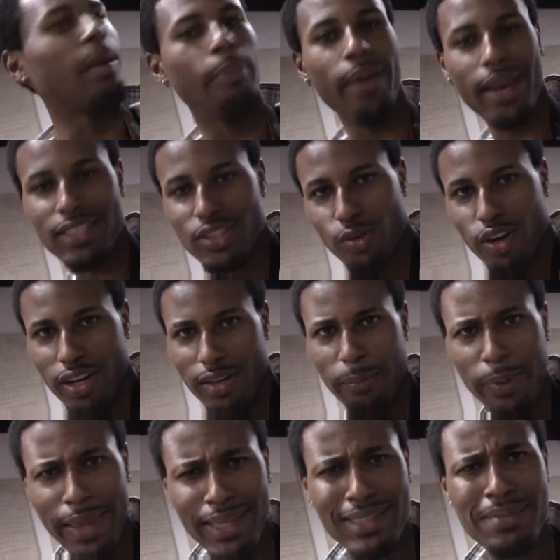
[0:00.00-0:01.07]
the PAX Arena
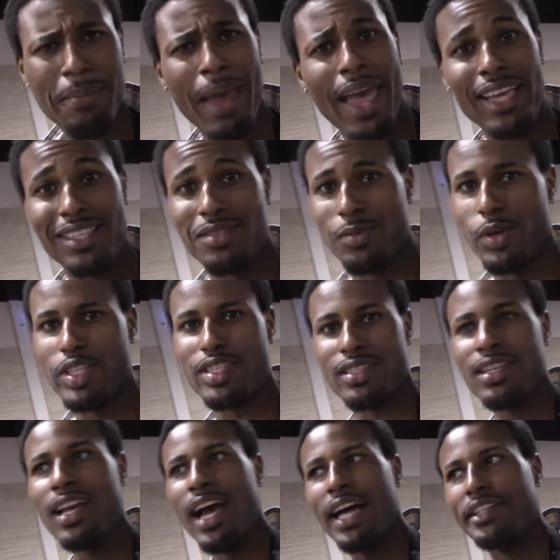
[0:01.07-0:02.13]
playing Smash, which
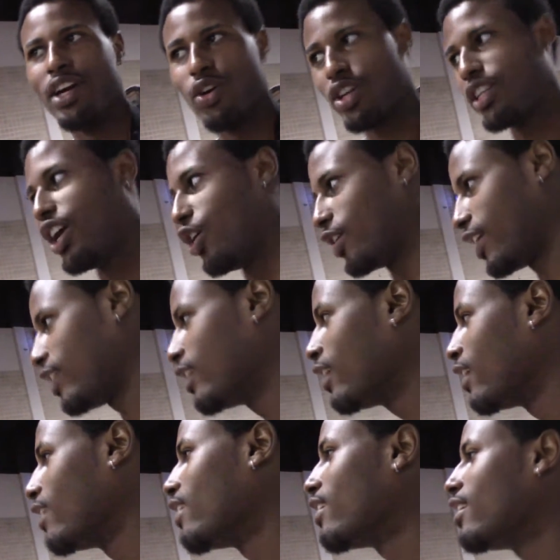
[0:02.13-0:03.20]
I don't condone it.
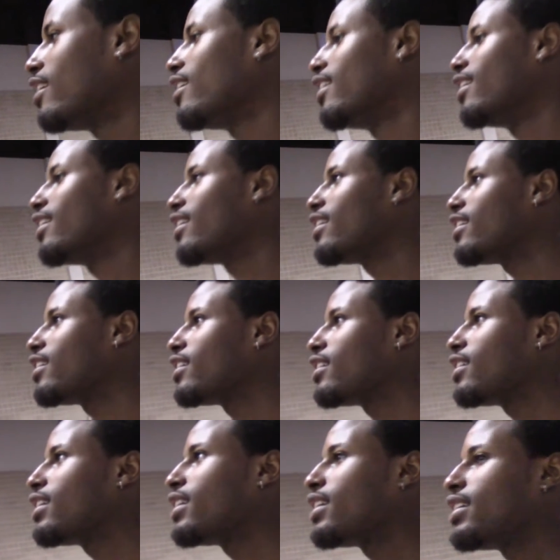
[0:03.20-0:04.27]
I I,
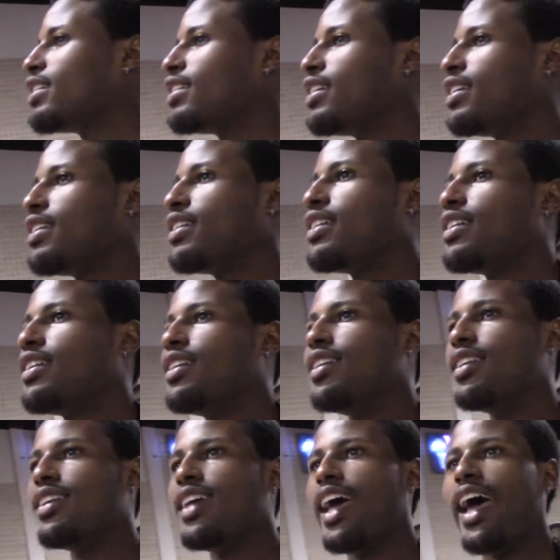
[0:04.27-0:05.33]
I, I do not support
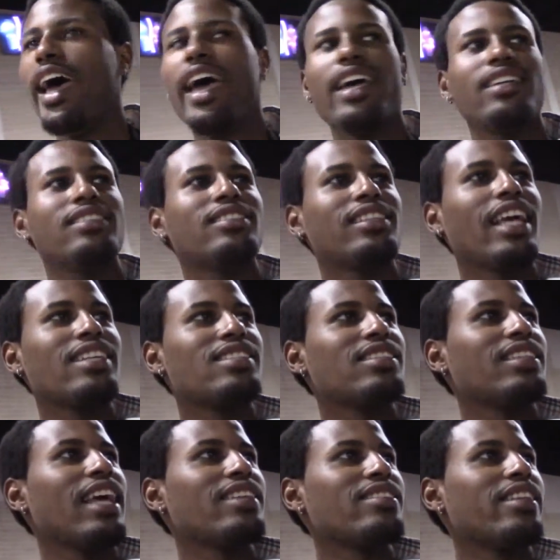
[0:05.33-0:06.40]
that either. Yeah, that's
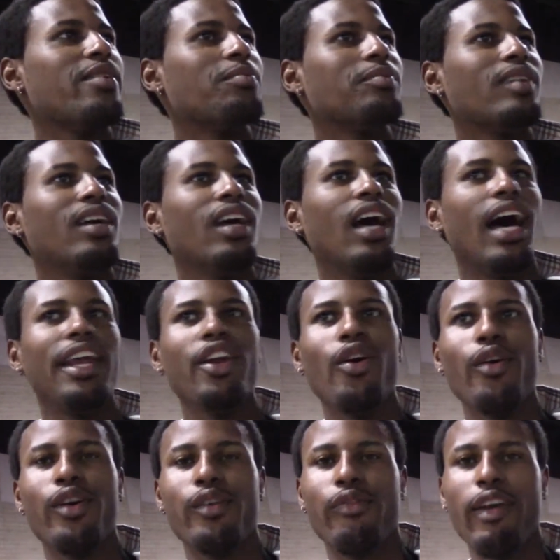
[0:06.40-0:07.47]
that's them. I know
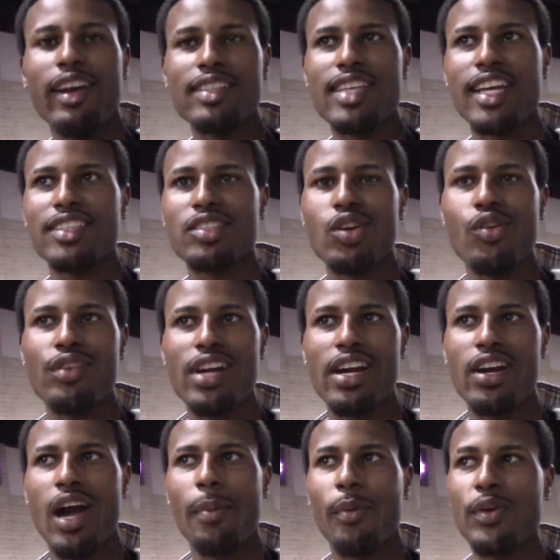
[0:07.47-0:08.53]
Fanatech's over
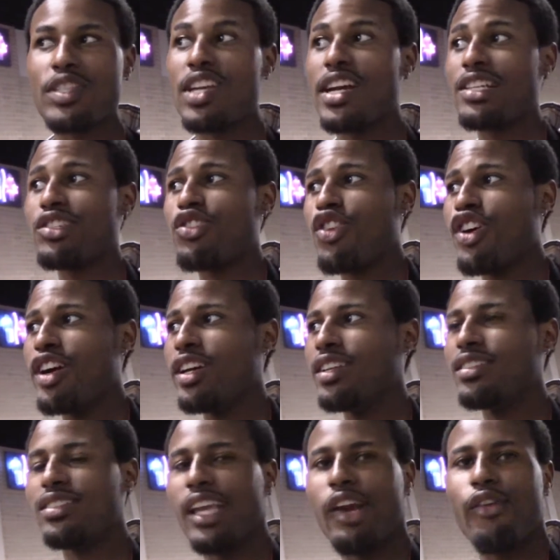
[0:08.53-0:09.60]
there, Operation Android,
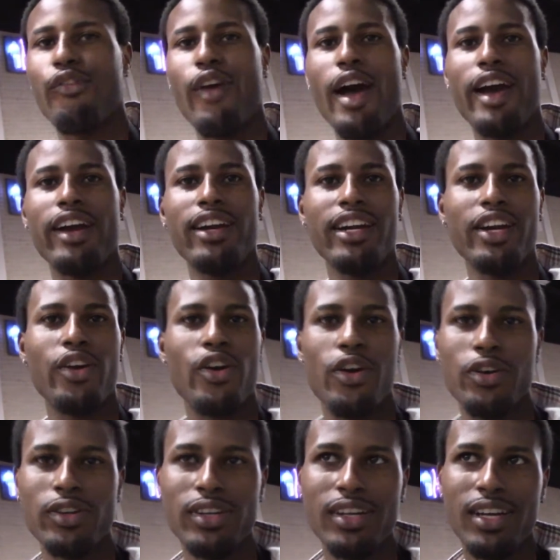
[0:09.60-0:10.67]
Sacred Fire,
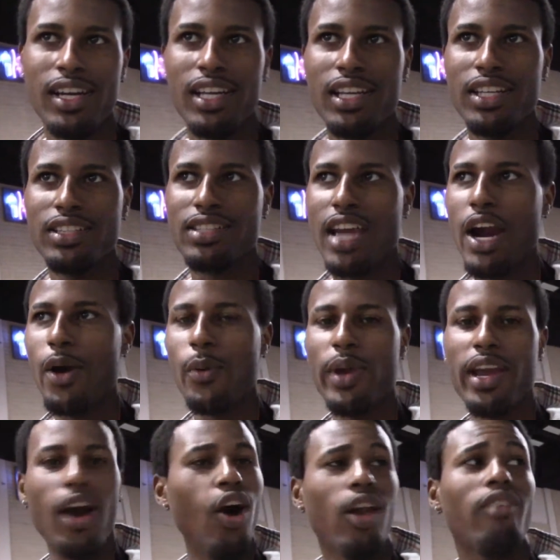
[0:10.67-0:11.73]
Negro.
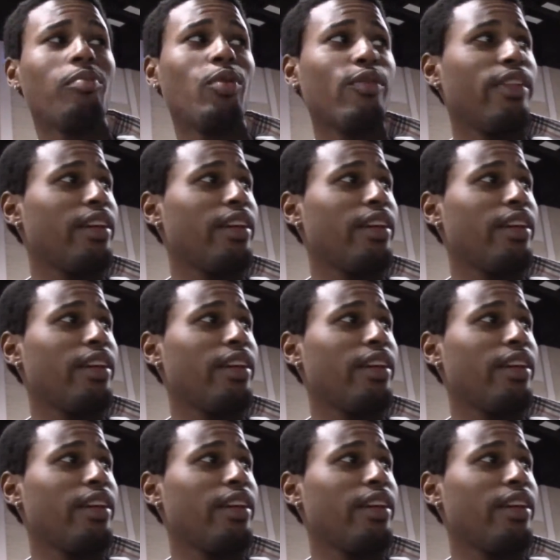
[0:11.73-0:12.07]
Skywing, all of them.